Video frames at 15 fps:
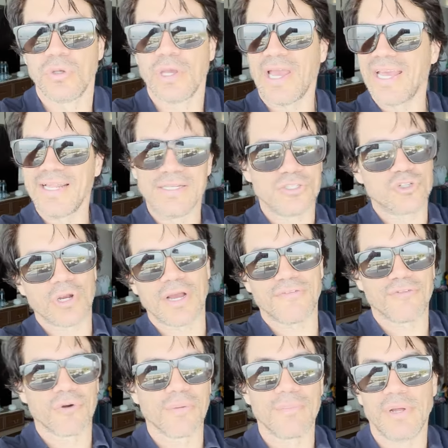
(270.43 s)
and try
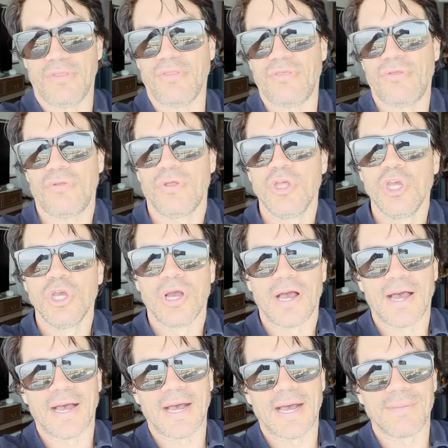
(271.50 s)
for a month.
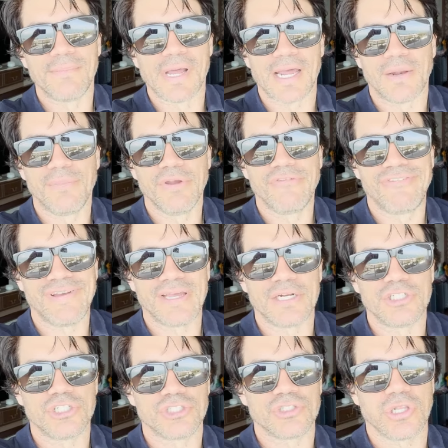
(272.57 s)
I'm not a big fan
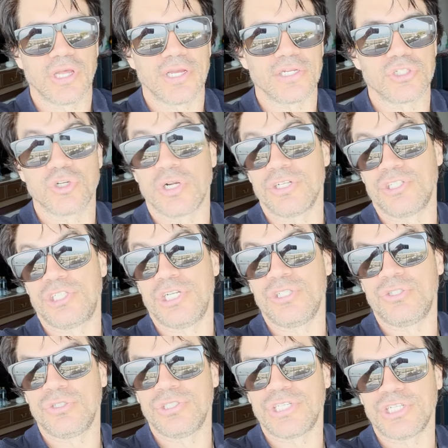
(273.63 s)
of just like trying to
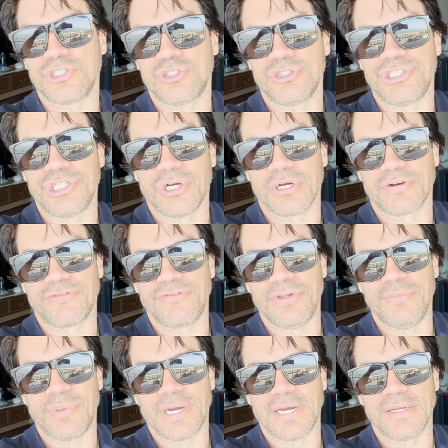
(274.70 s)
change, test your geography
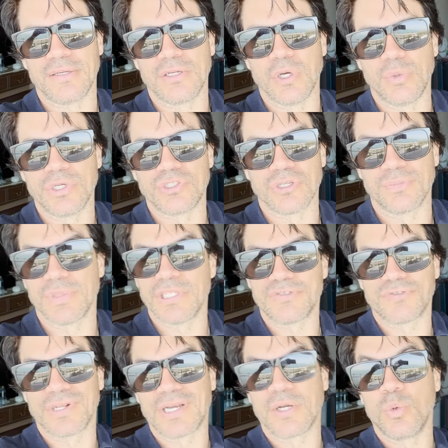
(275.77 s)
by going someplace
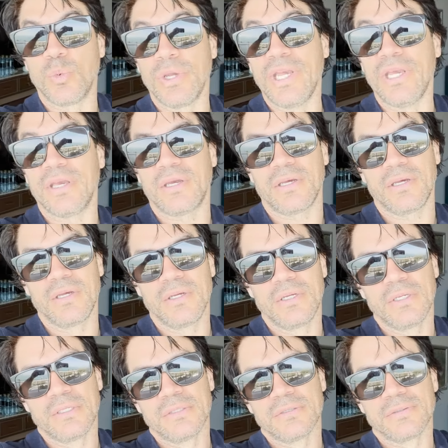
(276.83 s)
for like a week
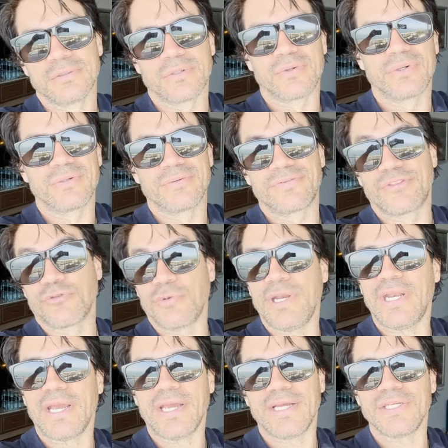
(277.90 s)
or 3
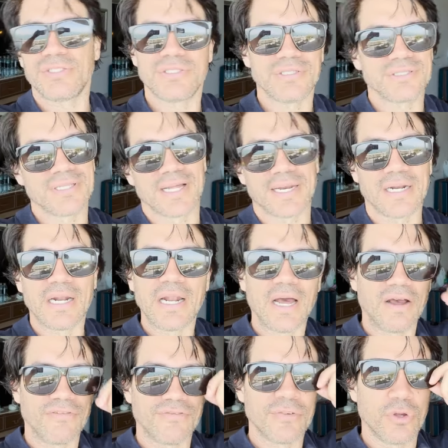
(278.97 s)
days. It's not
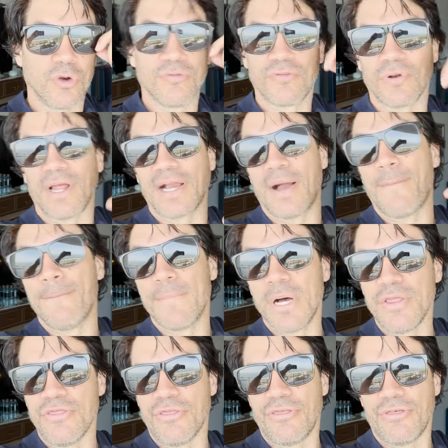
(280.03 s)
enough. Go for like a
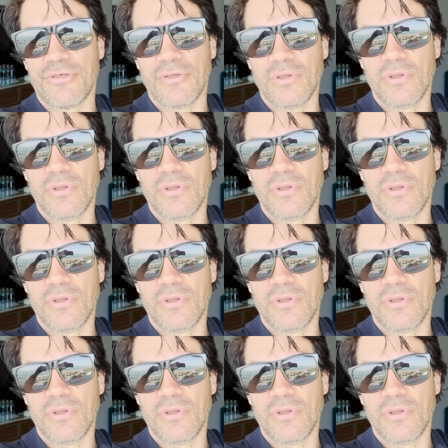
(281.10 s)
month.